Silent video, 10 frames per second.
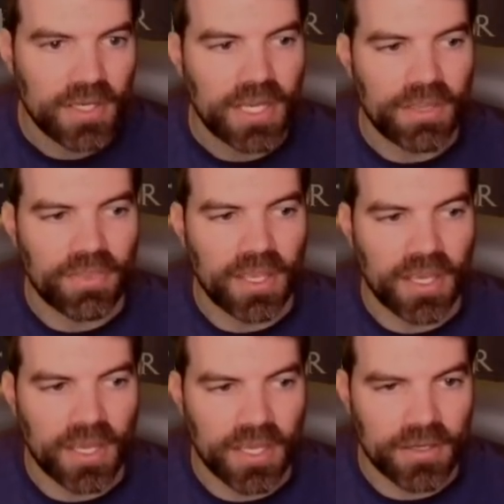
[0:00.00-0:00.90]
And
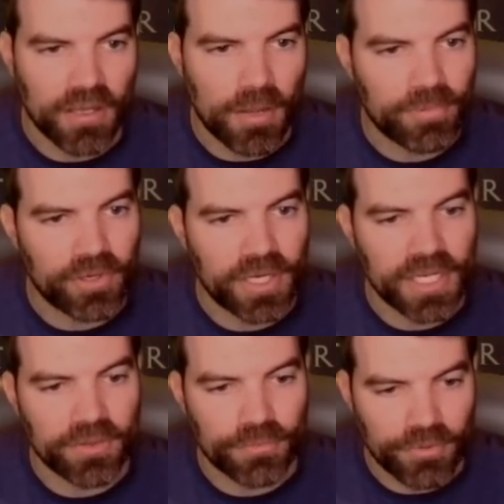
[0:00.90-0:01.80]
then
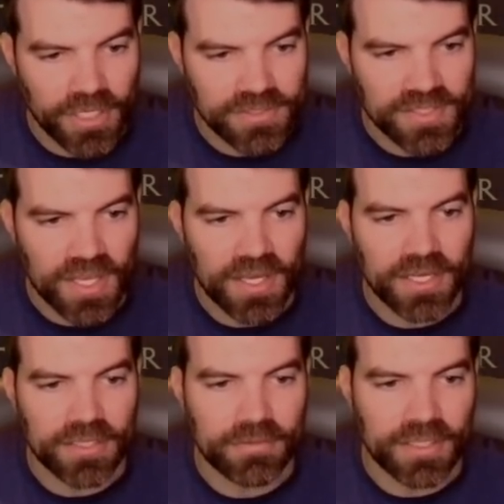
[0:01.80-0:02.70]
upgrading the right
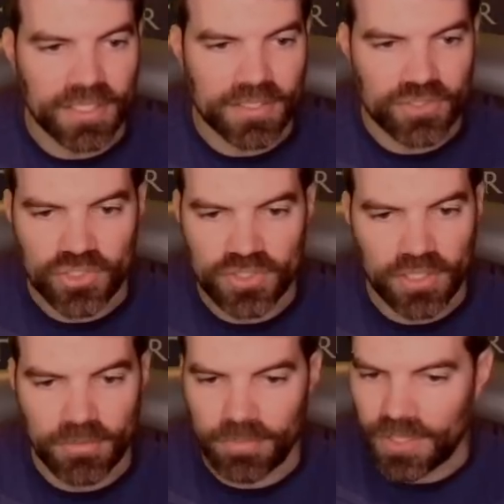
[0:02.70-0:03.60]
side is just
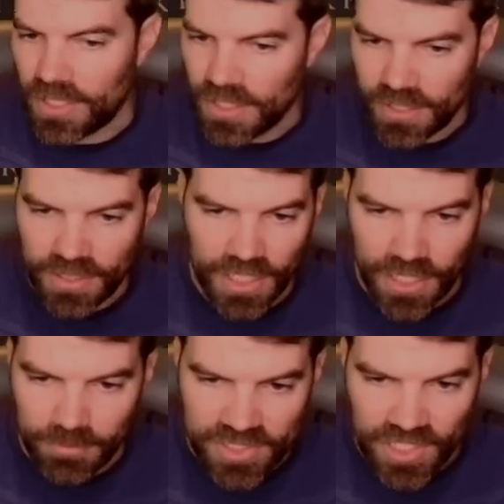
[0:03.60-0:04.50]
going to be
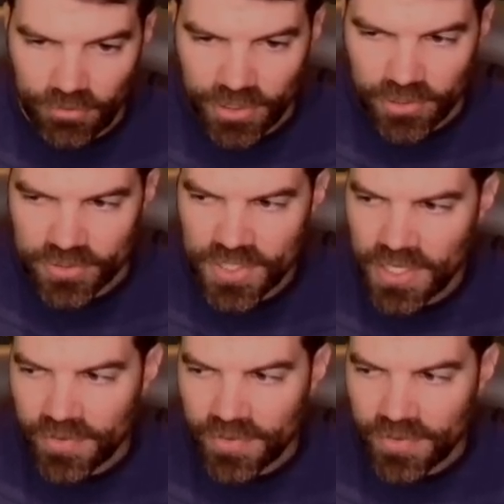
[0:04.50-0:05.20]
getting materials.